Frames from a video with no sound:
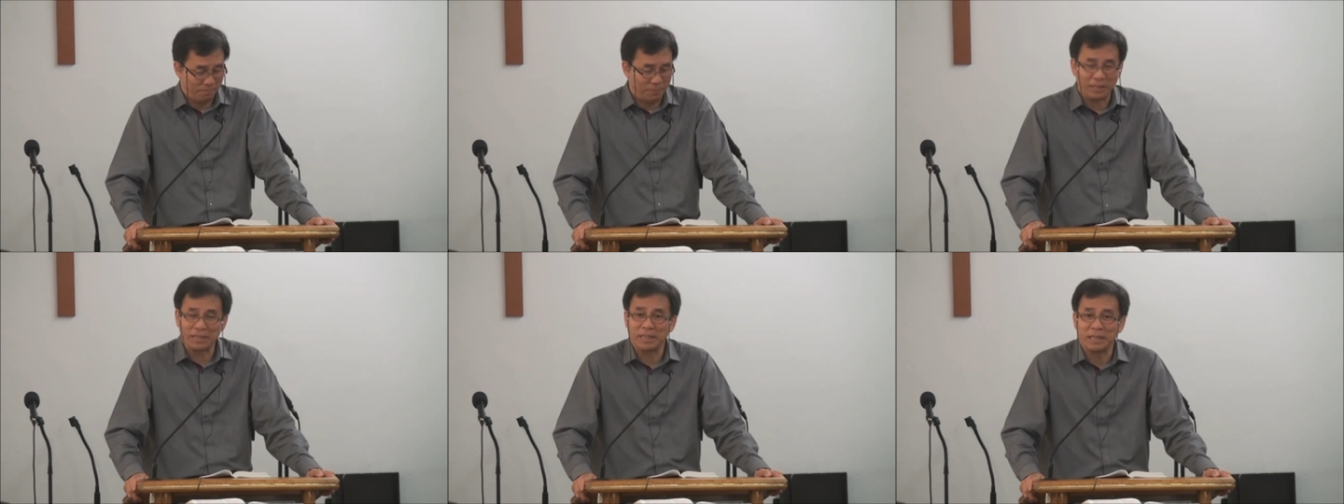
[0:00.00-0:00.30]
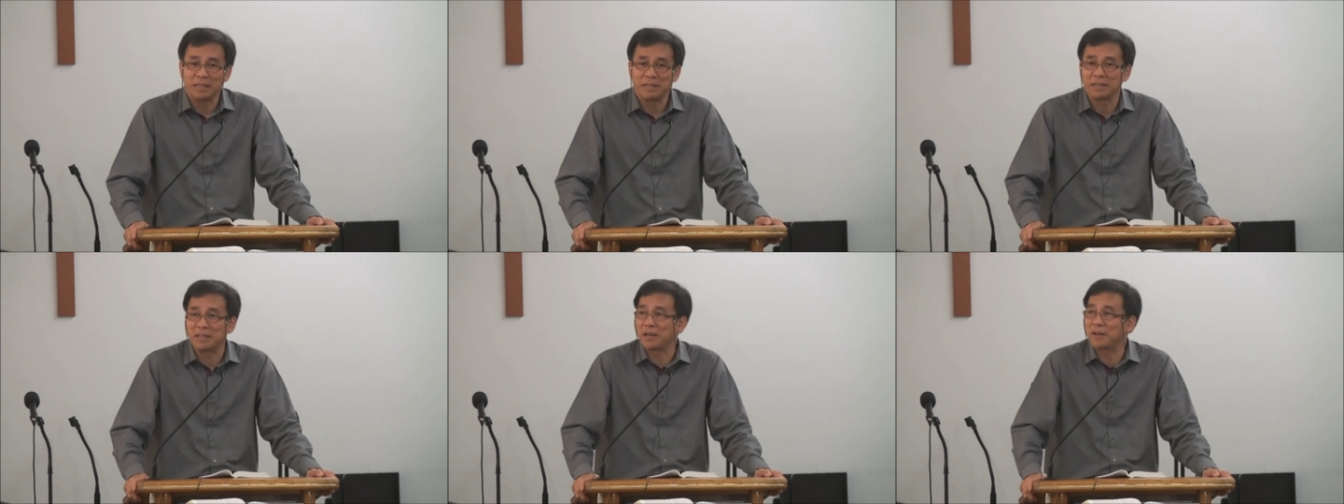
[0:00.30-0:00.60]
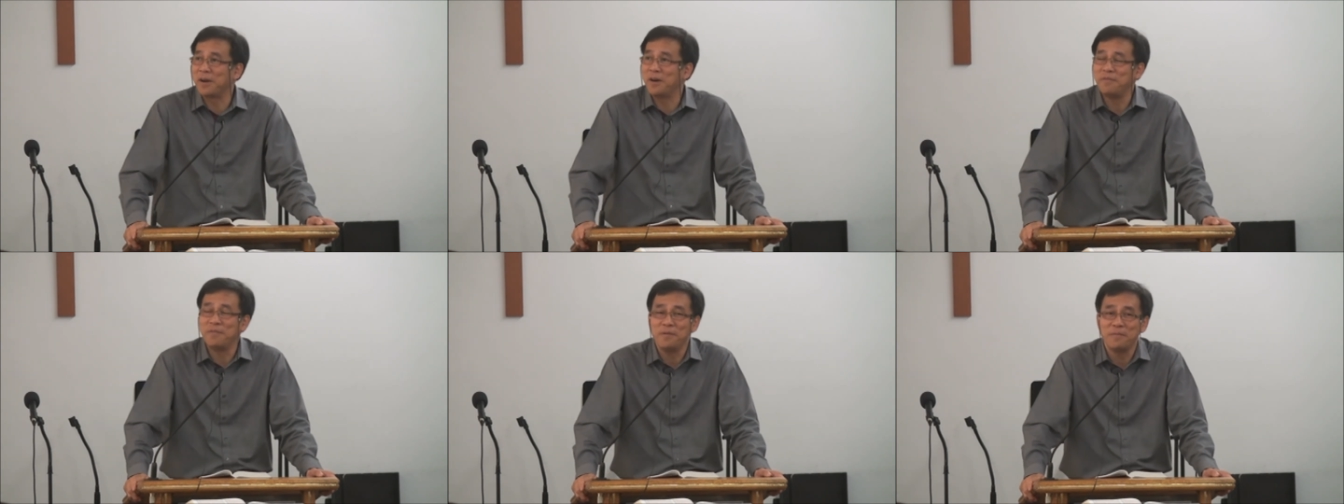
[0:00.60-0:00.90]
But the
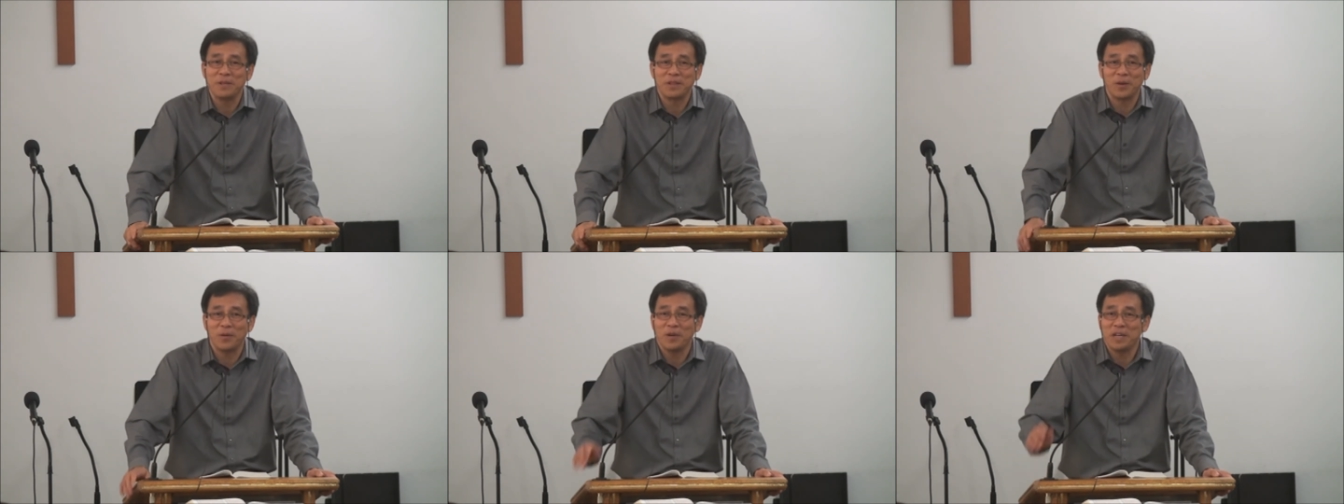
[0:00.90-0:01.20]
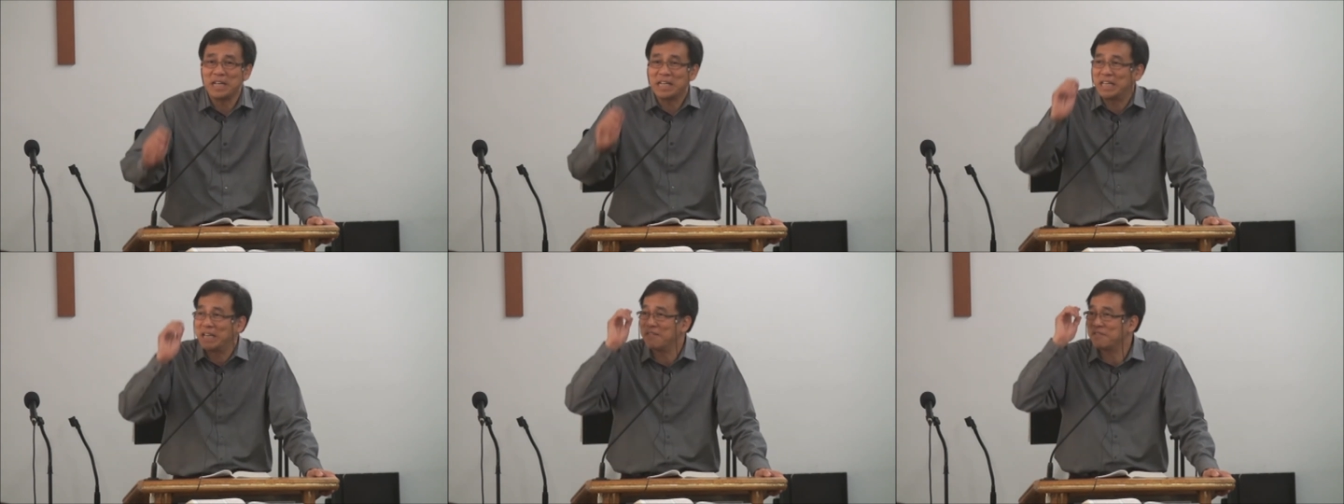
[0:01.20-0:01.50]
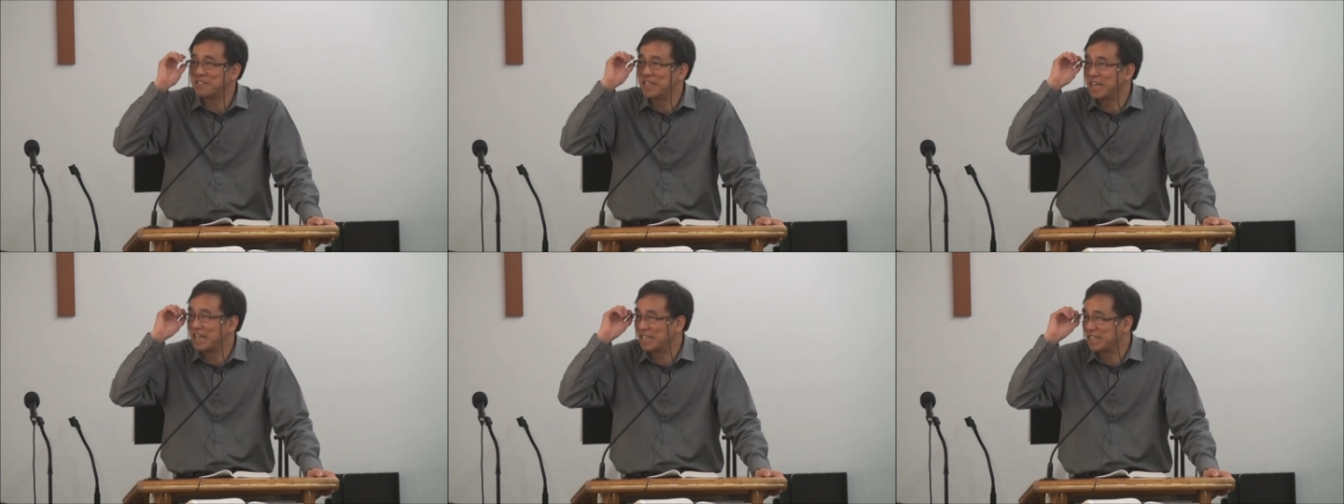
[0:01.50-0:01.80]
government only
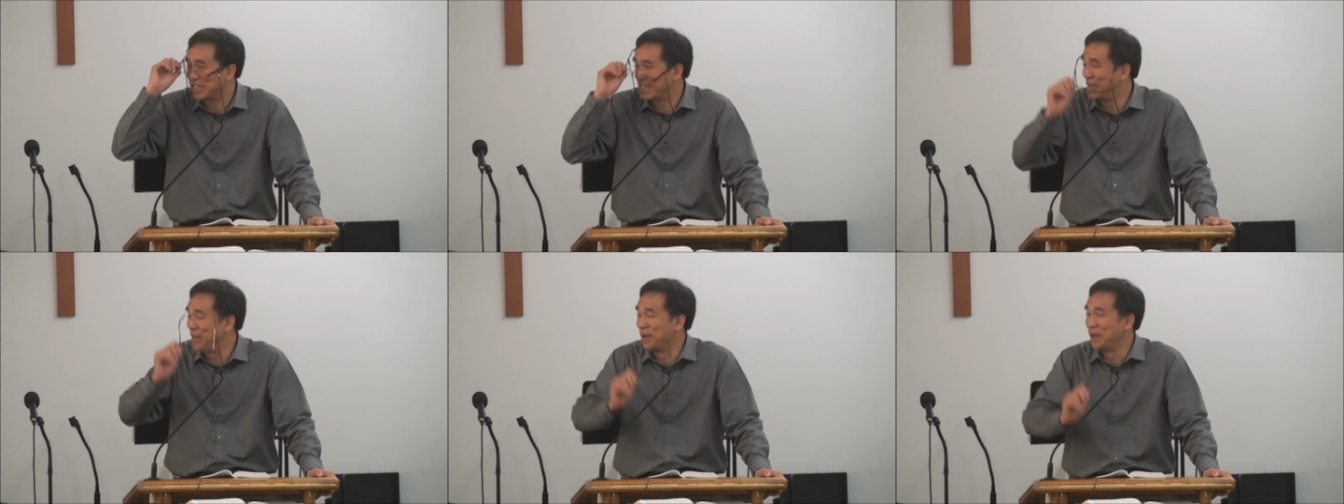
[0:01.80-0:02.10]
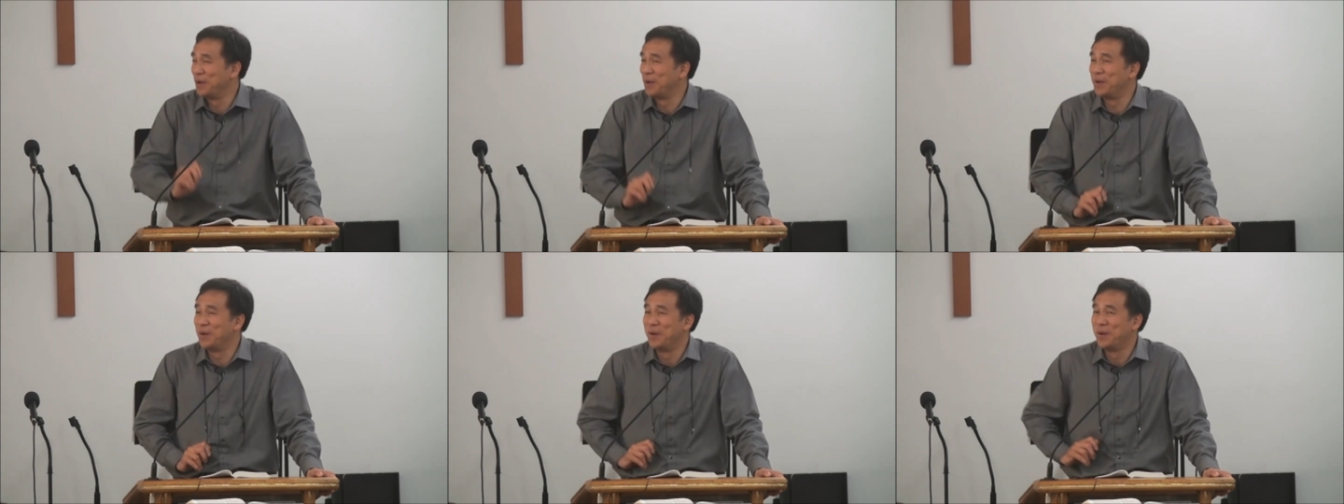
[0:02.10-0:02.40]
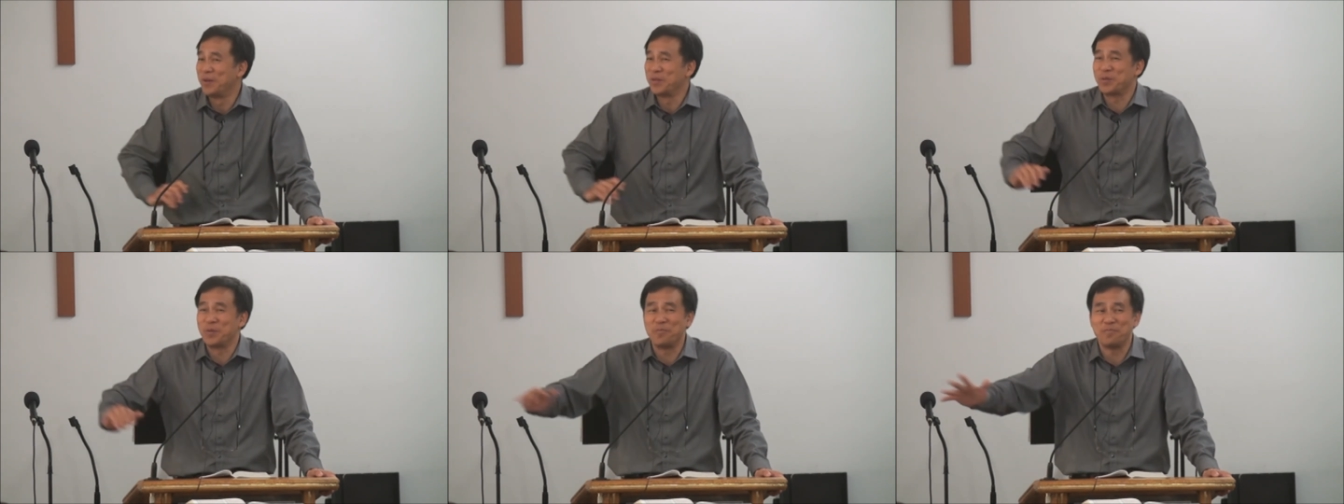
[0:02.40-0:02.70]
gives it
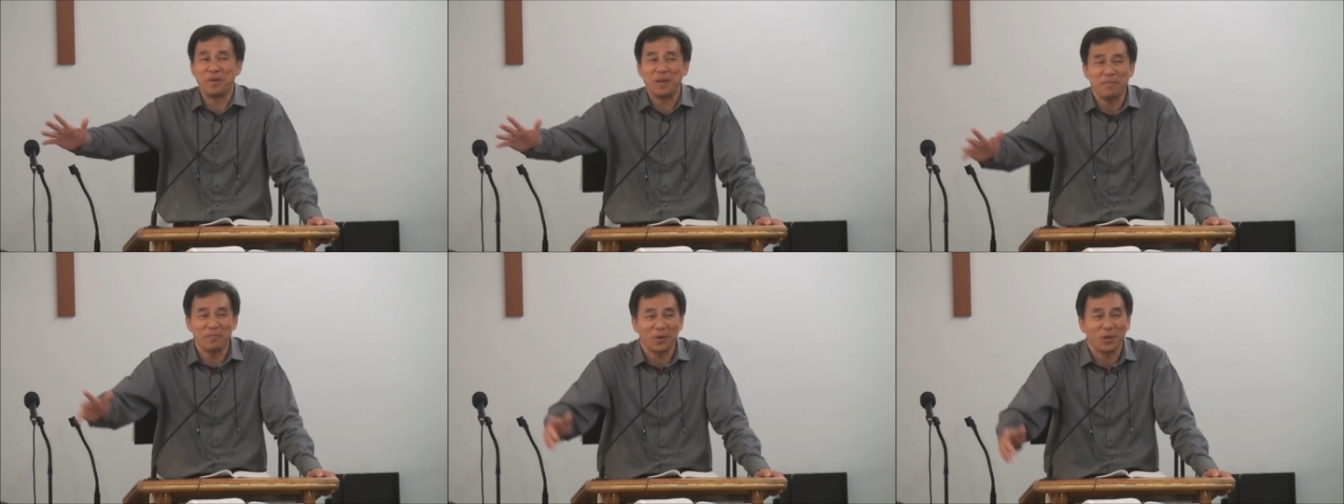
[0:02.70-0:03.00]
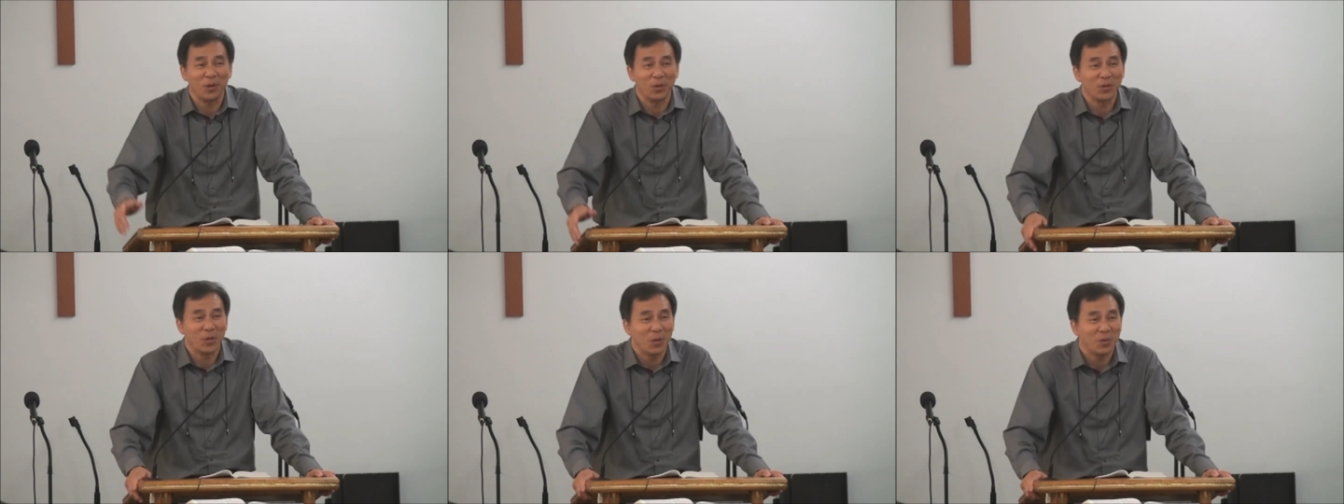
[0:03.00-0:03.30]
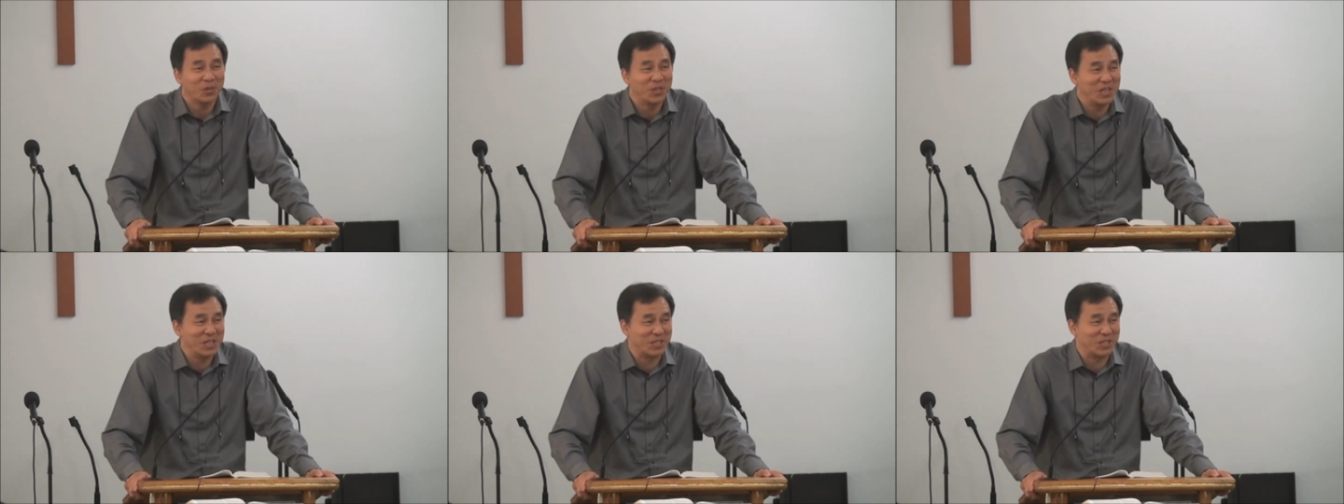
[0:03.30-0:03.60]
to people who
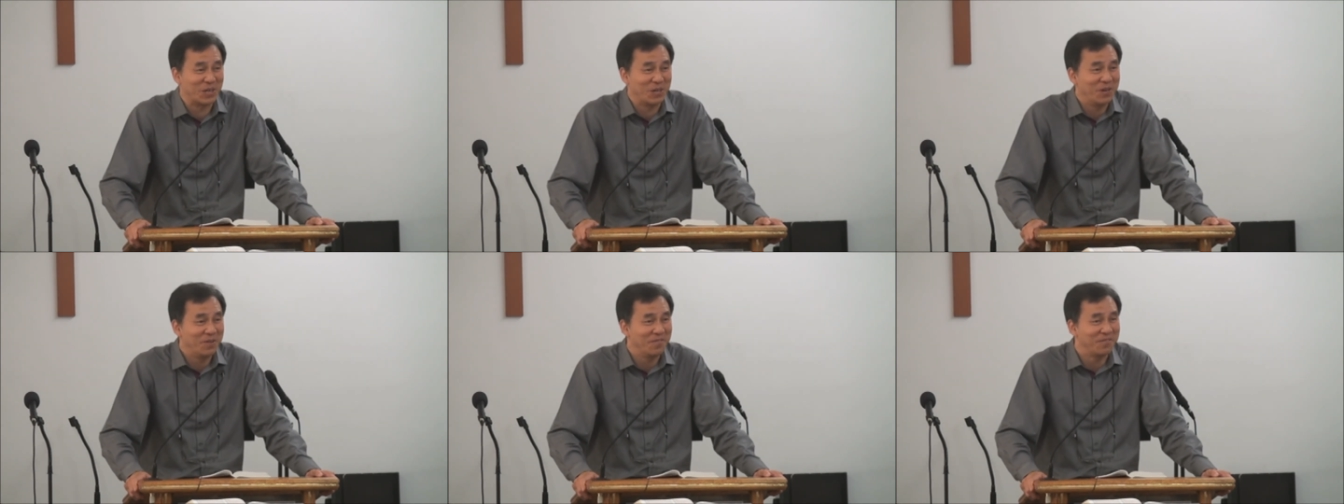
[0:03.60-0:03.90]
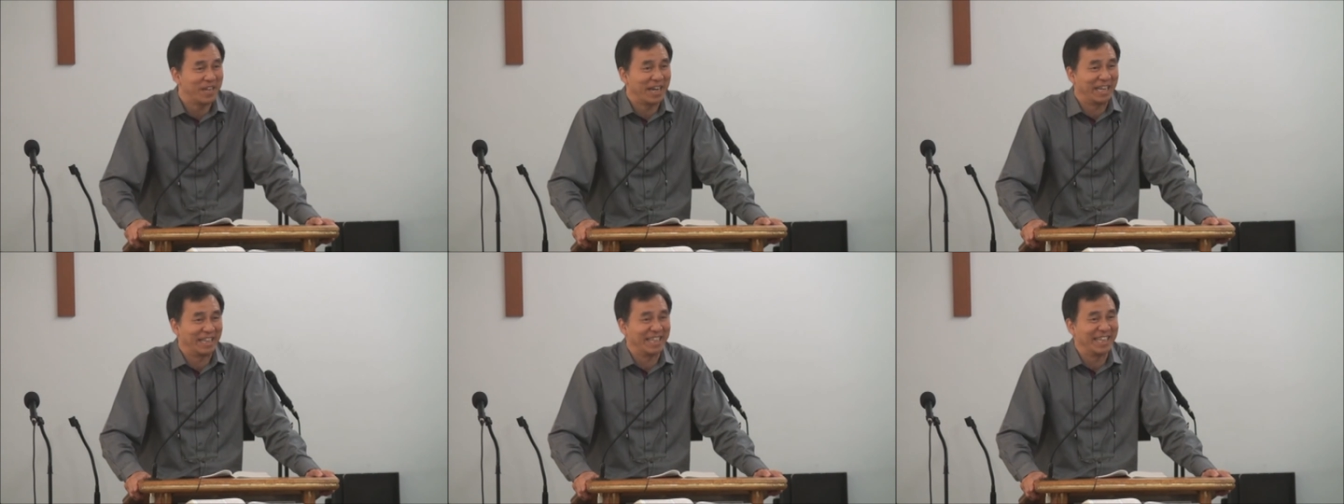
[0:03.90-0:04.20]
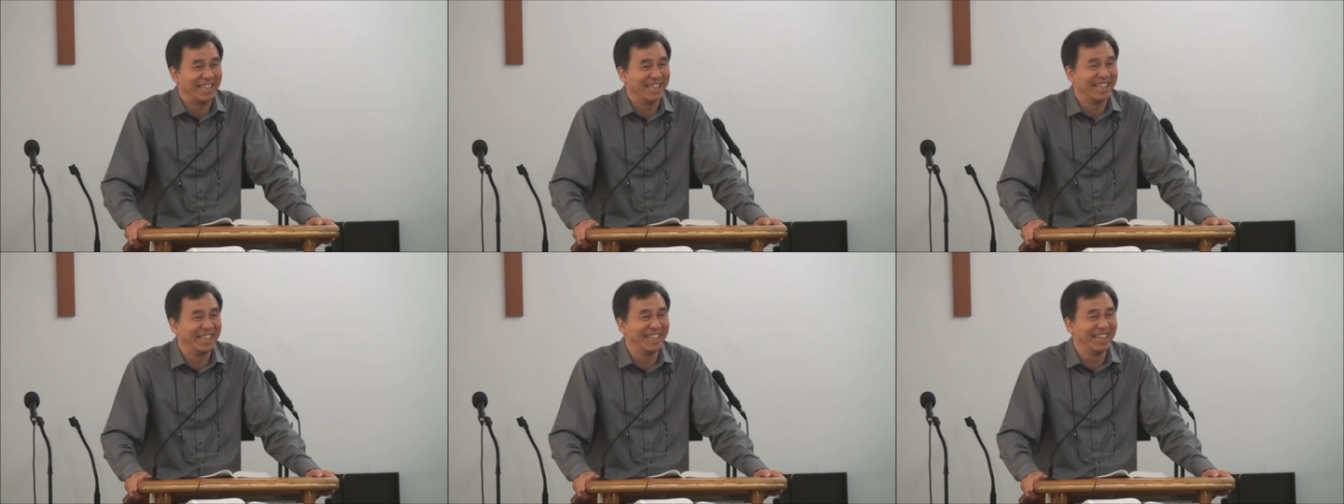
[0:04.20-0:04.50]
don't deserve
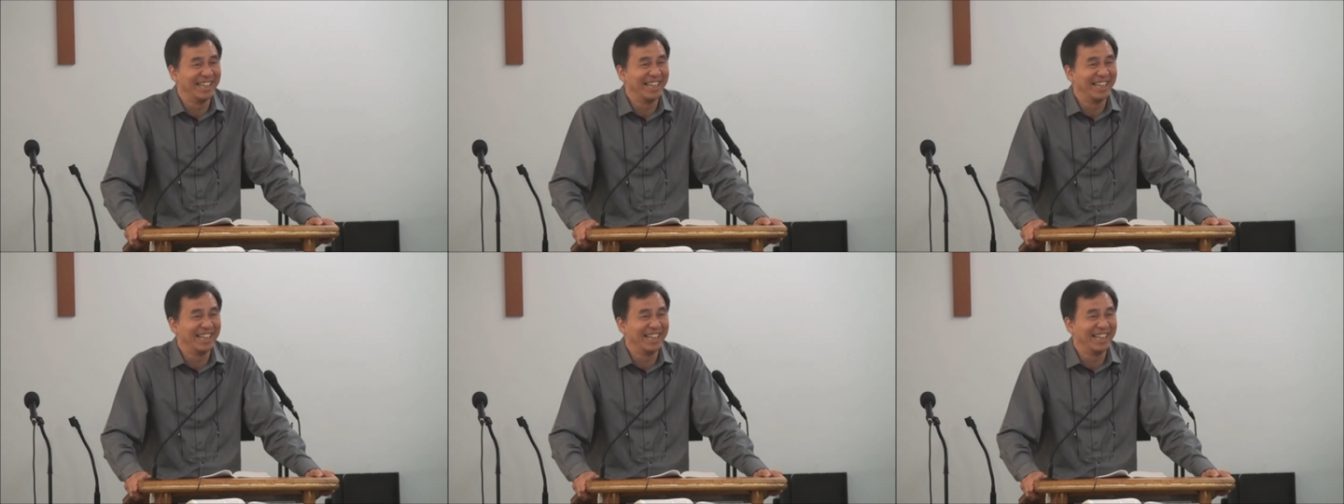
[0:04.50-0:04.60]
it.